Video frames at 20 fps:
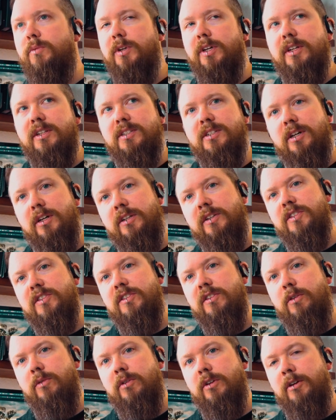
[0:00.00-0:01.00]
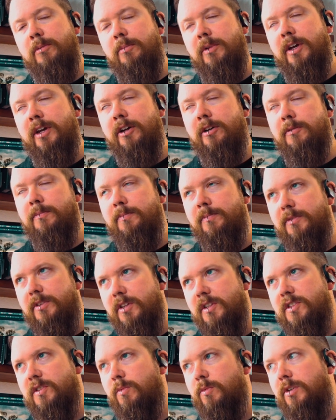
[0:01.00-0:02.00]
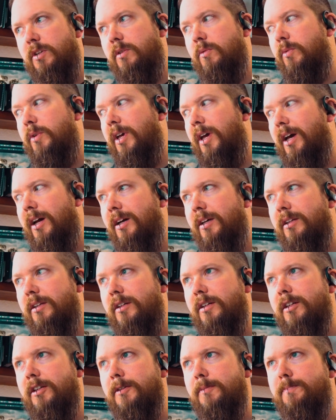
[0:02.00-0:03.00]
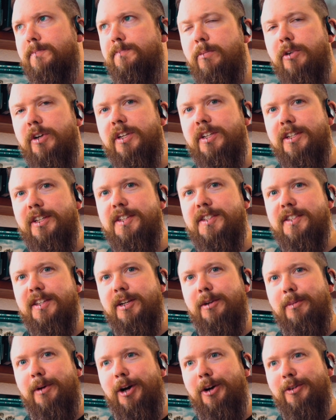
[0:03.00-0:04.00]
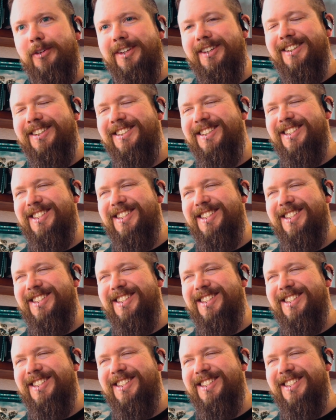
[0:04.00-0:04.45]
we had a ton of snow come down. This week we had a pretty decent amount.